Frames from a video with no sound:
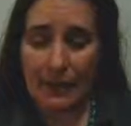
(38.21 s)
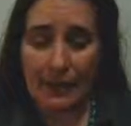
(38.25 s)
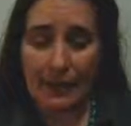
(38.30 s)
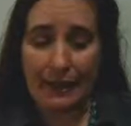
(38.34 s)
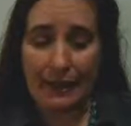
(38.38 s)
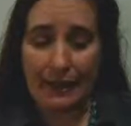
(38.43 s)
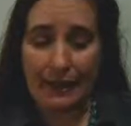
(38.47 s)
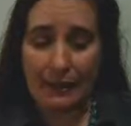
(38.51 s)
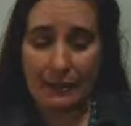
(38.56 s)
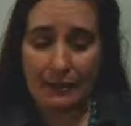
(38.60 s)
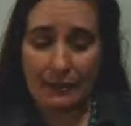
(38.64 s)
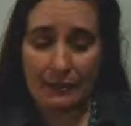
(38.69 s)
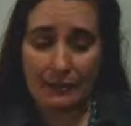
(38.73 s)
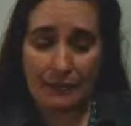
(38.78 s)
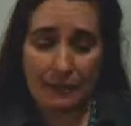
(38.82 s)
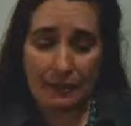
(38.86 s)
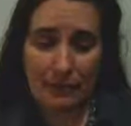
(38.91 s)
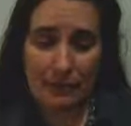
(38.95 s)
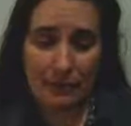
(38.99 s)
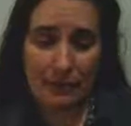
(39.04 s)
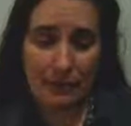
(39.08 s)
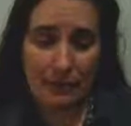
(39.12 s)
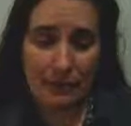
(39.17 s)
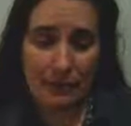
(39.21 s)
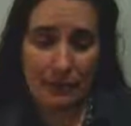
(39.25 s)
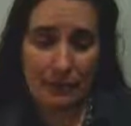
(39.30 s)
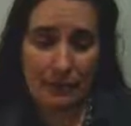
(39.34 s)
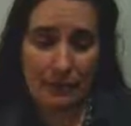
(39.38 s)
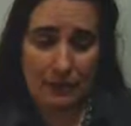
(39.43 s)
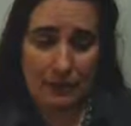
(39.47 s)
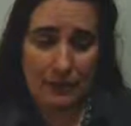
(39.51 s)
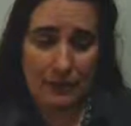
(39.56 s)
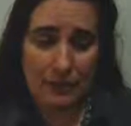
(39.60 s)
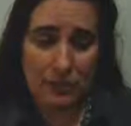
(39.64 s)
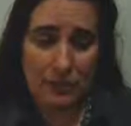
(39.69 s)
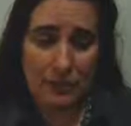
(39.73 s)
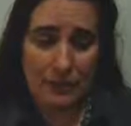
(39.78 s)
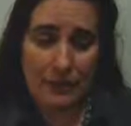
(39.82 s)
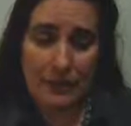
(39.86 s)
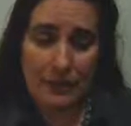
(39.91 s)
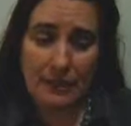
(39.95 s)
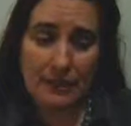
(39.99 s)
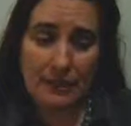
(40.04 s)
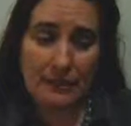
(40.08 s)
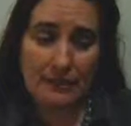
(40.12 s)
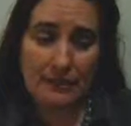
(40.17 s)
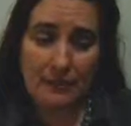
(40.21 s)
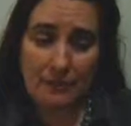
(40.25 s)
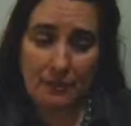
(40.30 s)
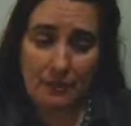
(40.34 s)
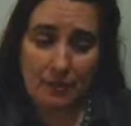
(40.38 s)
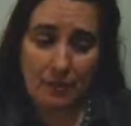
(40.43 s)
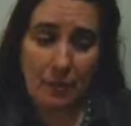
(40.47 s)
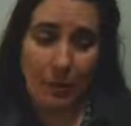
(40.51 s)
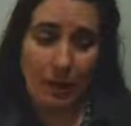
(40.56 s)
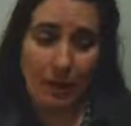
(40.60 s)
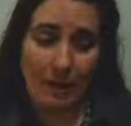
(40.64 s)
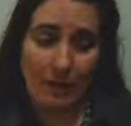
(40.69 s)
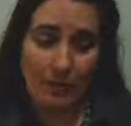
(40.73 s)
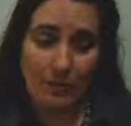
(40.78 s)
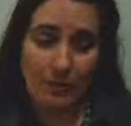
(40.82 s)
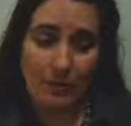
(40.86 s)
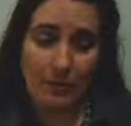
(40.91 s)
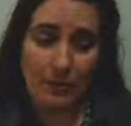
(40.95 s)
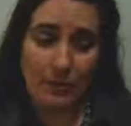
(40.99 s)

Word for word: and she didn't want